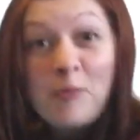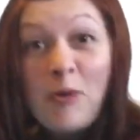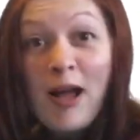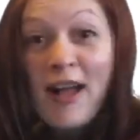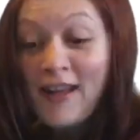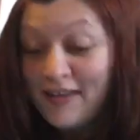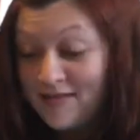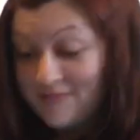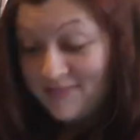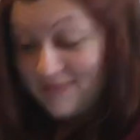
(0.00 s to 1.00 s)
What?
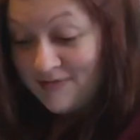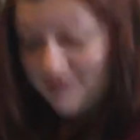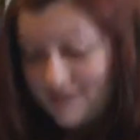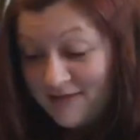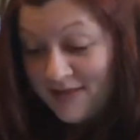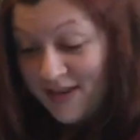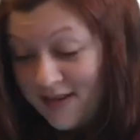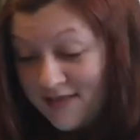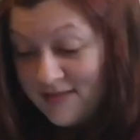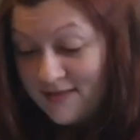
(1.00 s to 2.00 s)

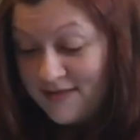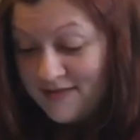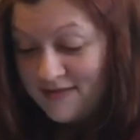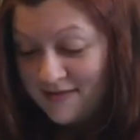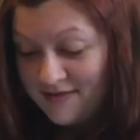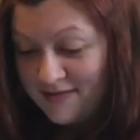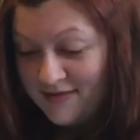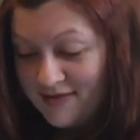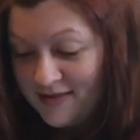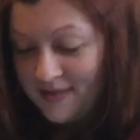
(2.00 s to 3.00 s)
Harambe wants to
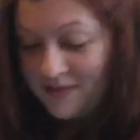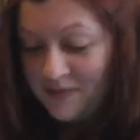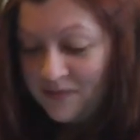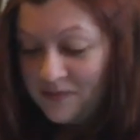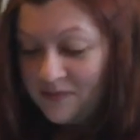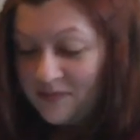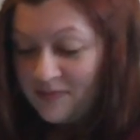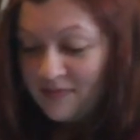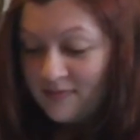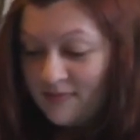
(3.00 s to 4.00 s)
know what the
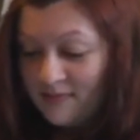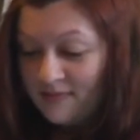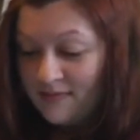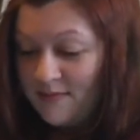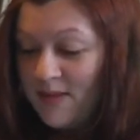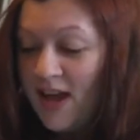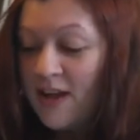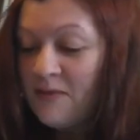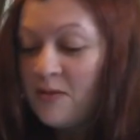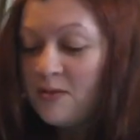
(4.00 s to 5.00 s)
Twitter has to say.
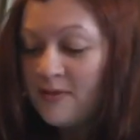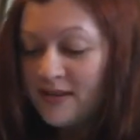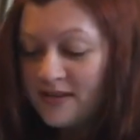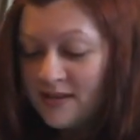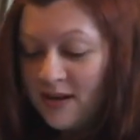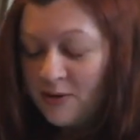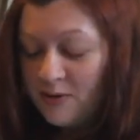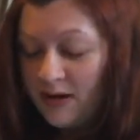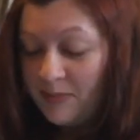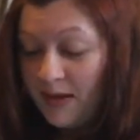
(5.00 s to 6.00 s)
Yeah, everyone wants to know
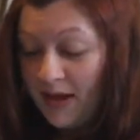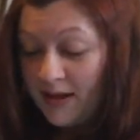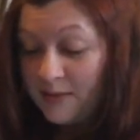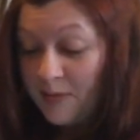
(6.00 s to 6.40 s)
who I picked,